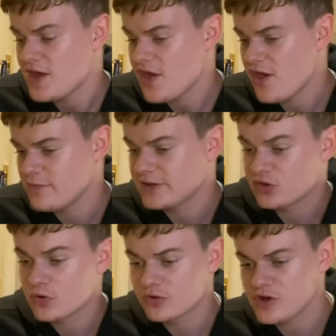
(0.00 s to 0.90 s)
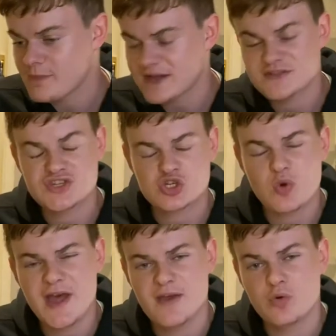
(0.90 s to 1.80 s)
it could go back to
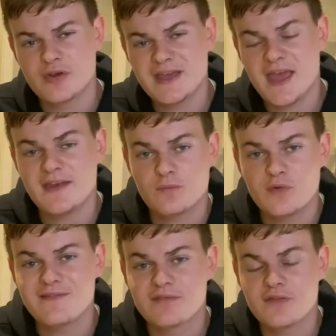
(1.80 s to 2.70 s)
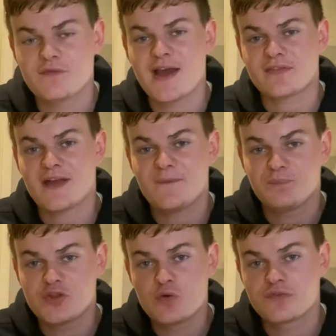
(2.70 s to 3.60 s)
square one again with the fact that
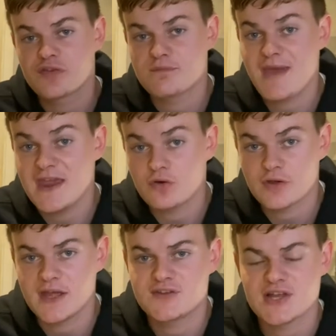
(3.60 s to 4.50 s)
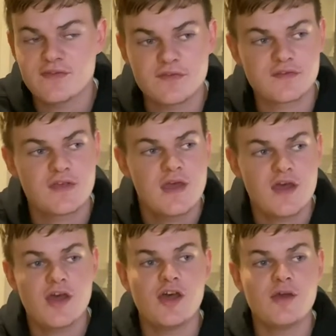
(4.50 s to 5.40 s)
youngsters may not get a chance.
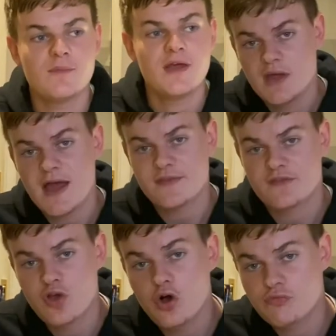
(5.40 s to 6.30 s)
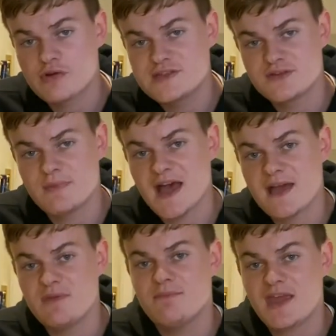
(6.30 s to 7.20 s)
And there's a whole reason
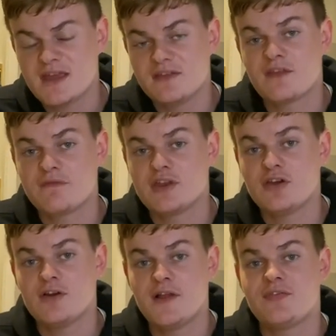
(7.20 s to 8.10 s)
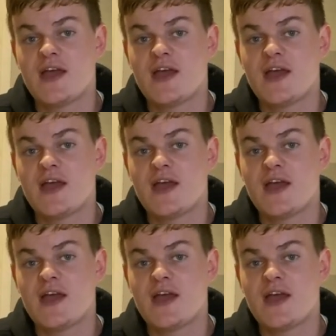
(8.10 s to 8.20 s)
behind me making this video, and